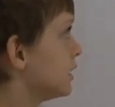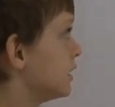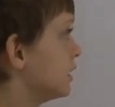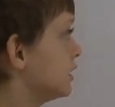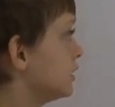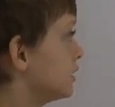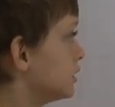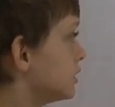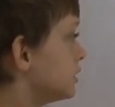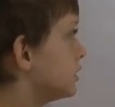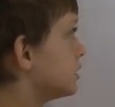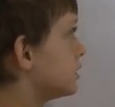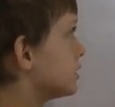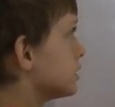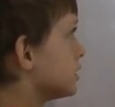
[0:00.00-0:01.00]

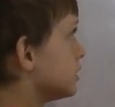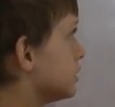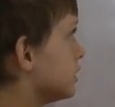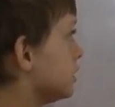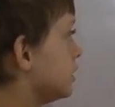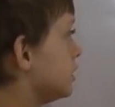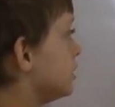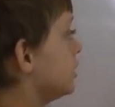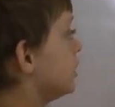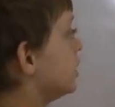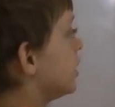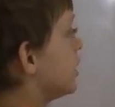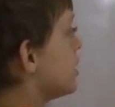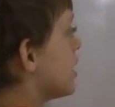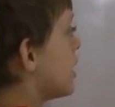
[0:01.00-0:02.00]
is
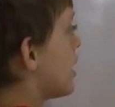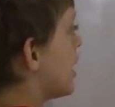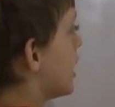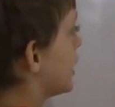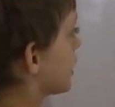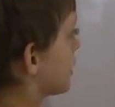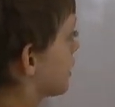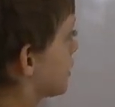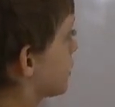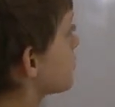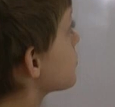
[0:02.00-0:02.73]
9.